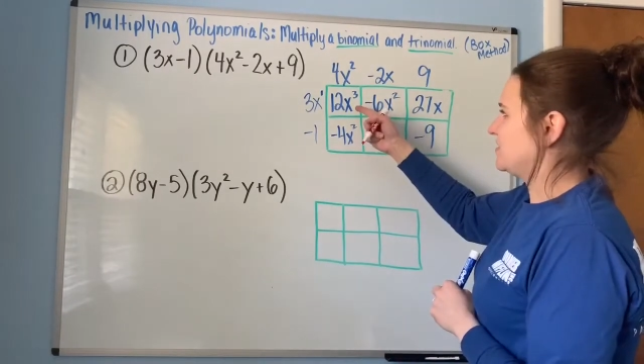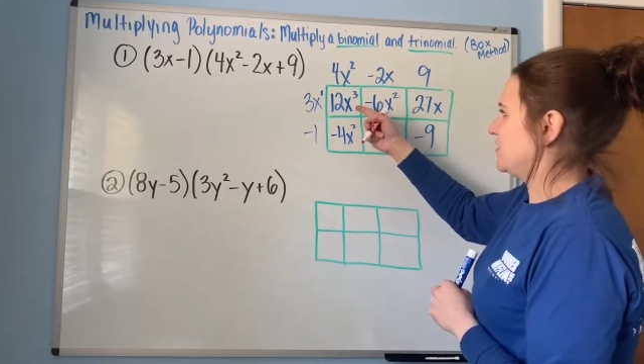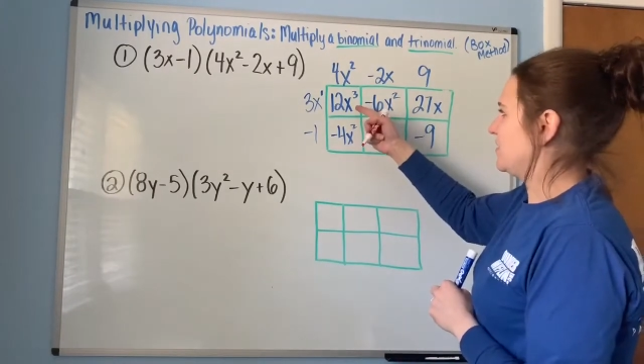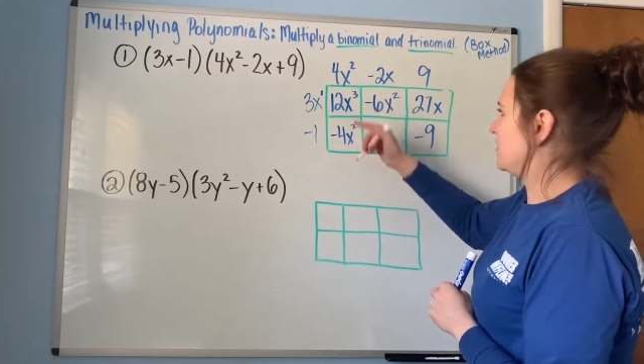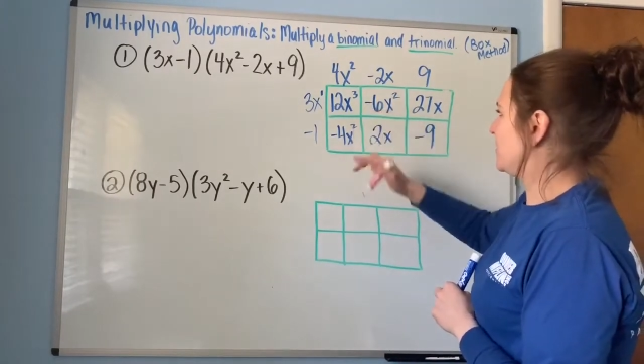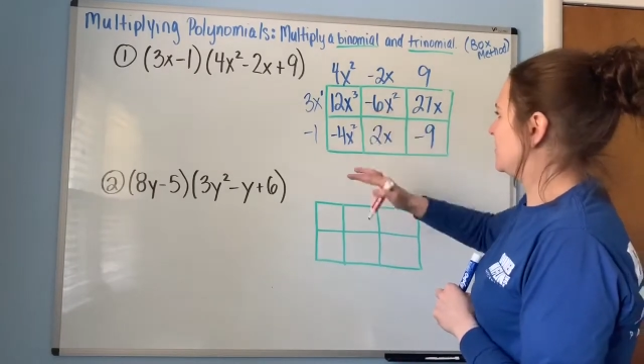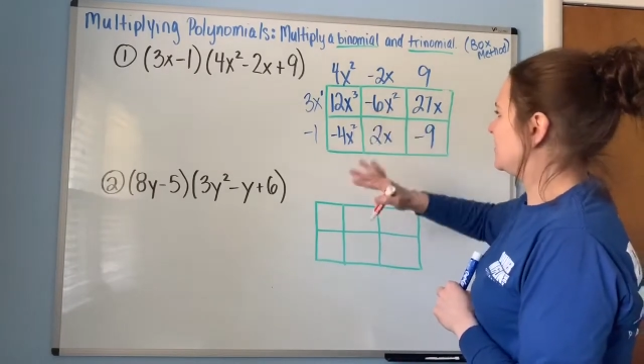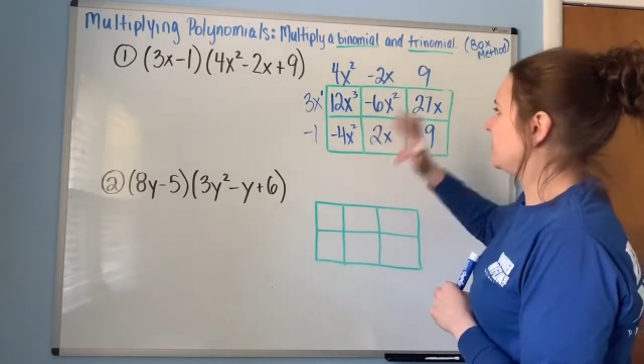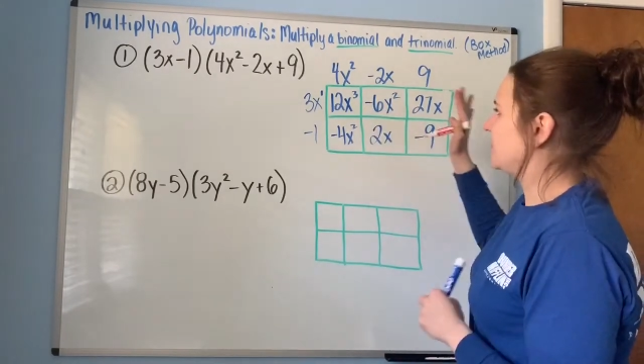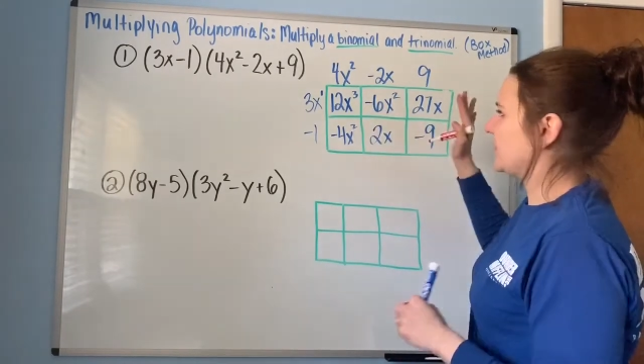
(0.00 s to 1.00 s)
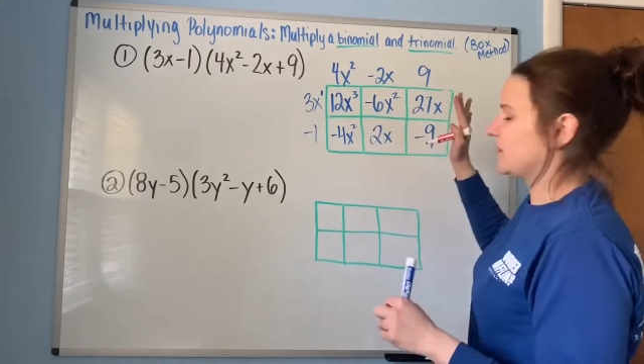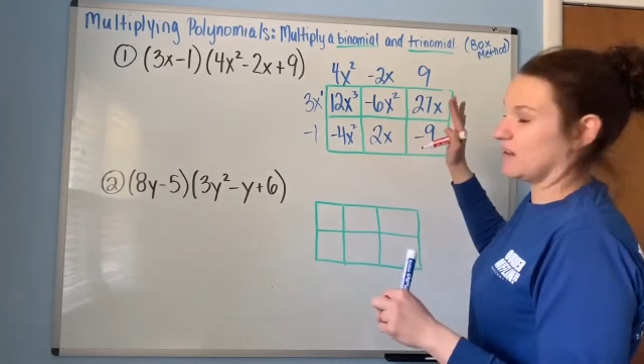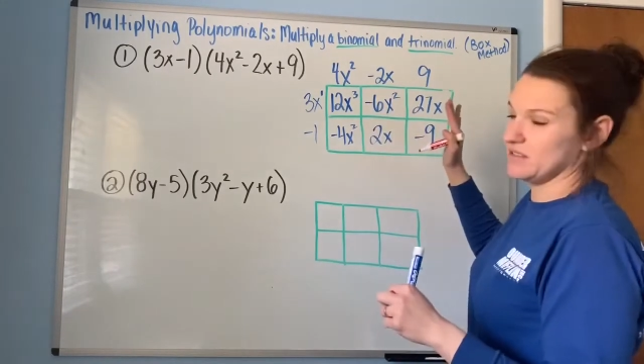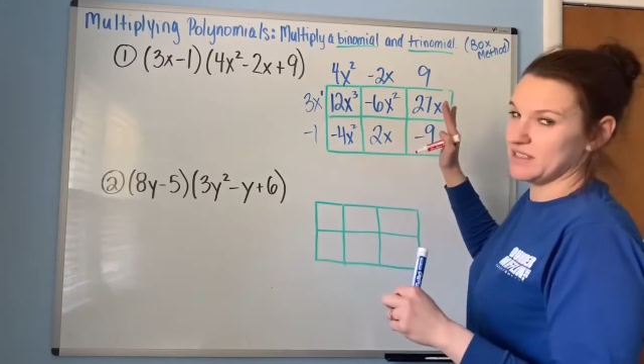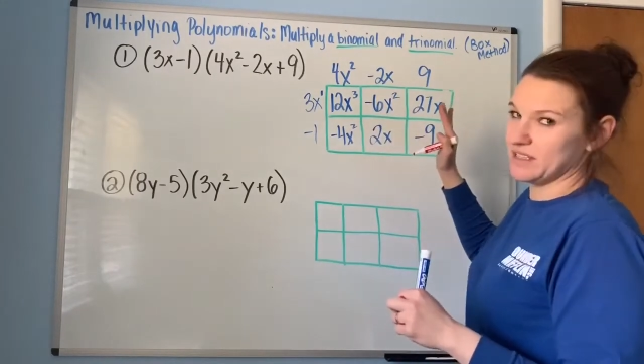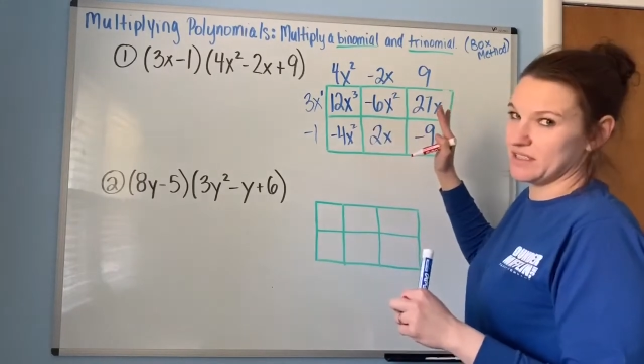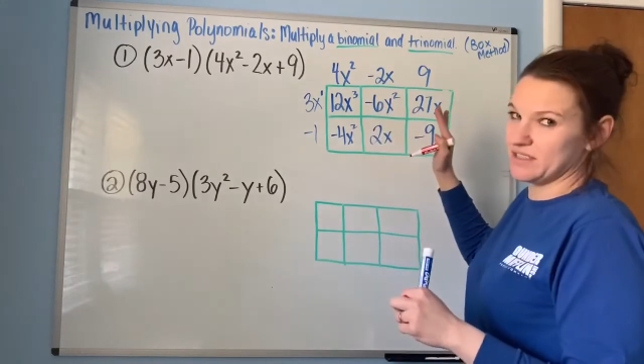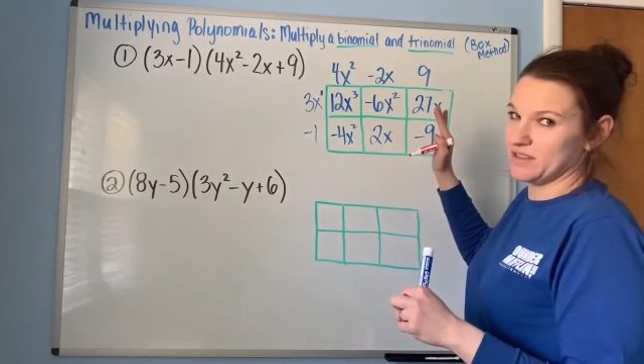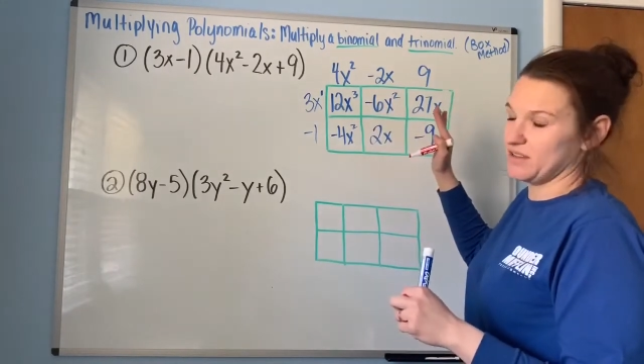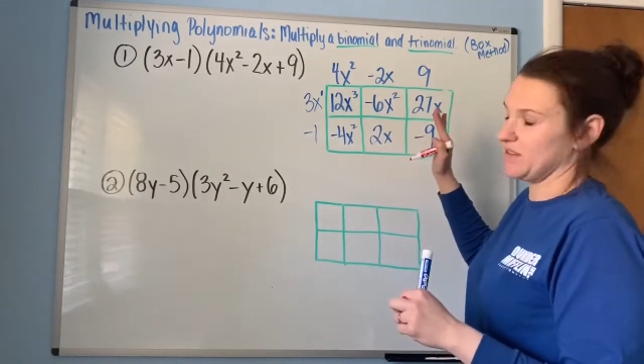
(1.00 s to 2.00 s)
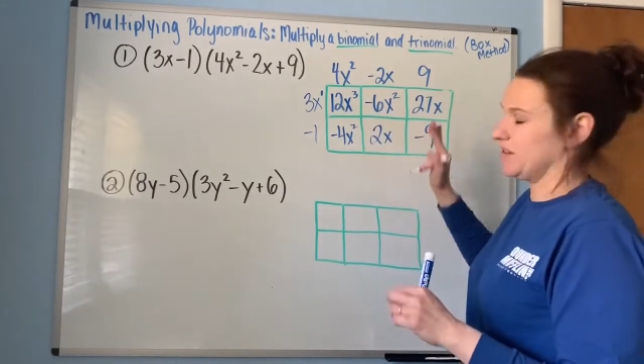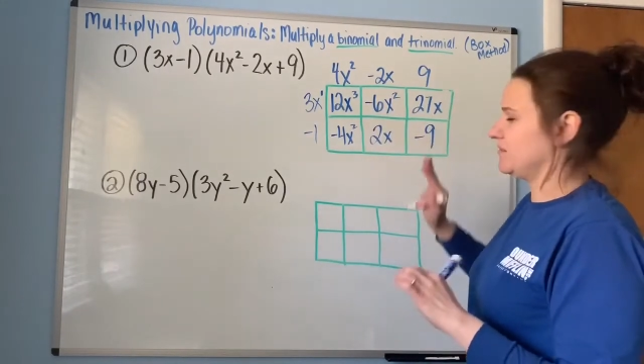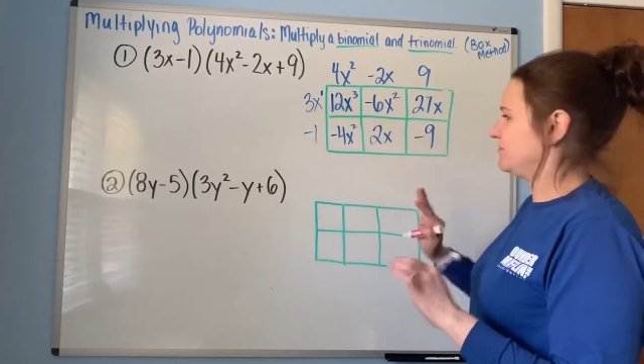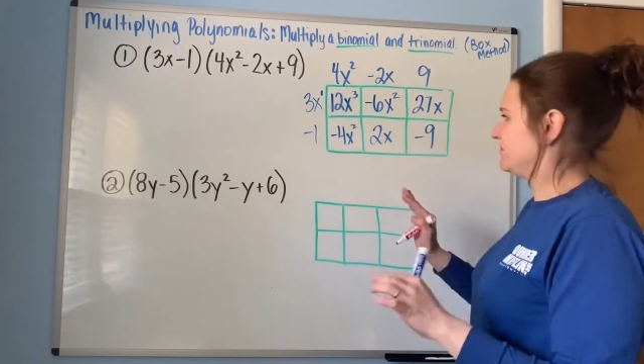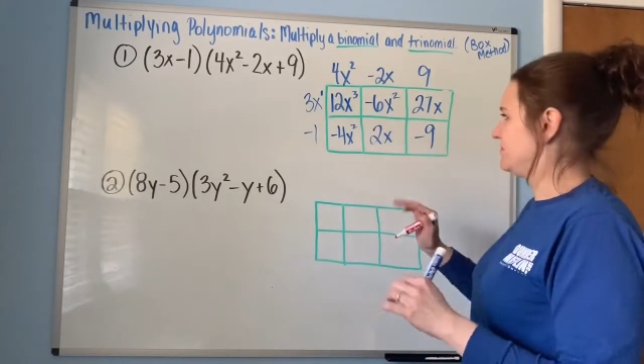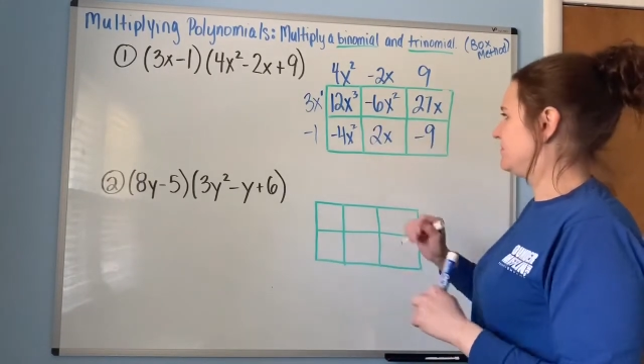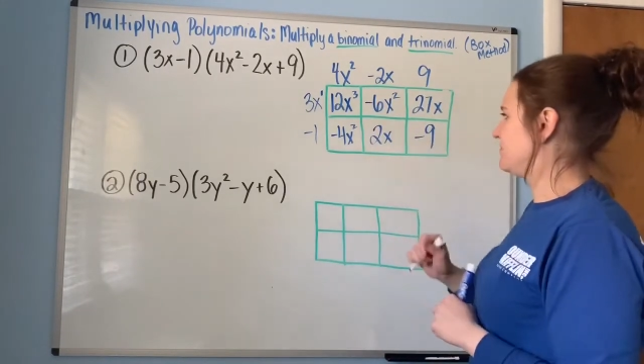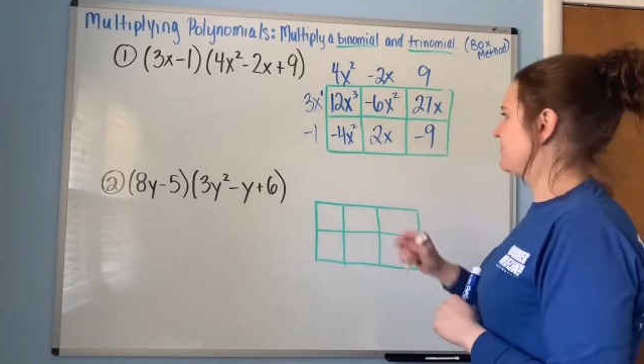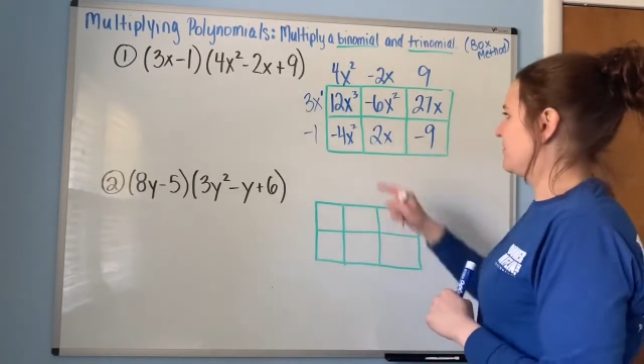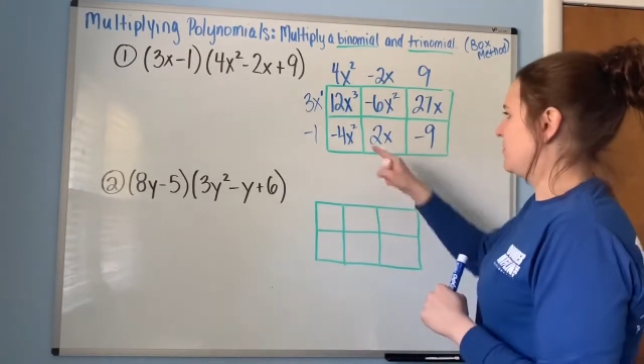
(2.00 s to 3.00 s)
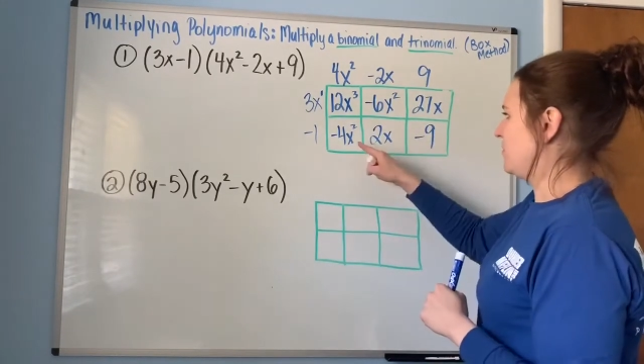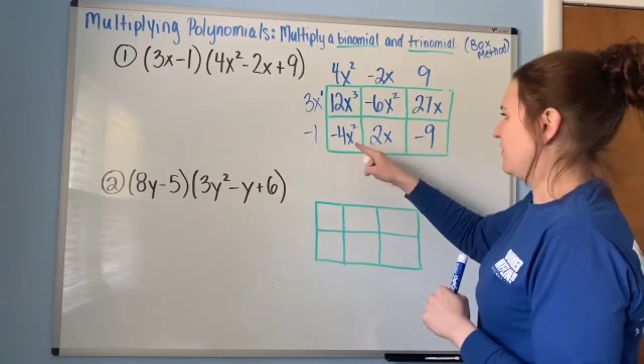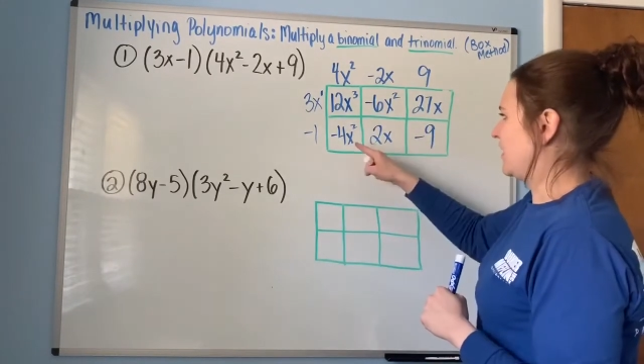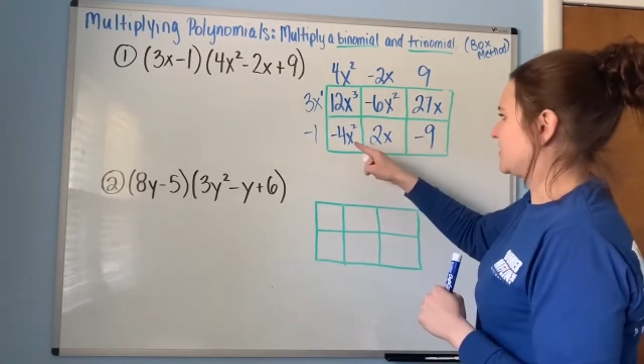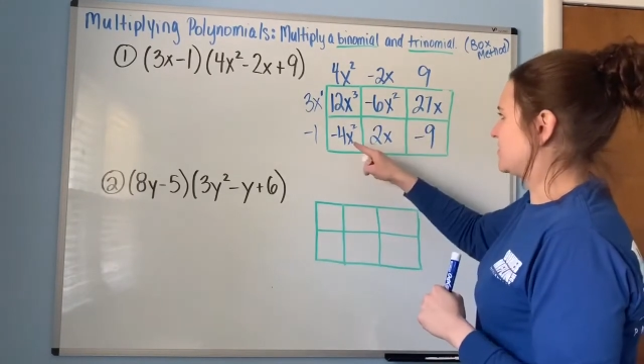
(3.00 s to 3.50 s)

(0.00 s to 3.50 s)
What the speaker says: to the 3rd. Nothing else has x to the 3rd. We have x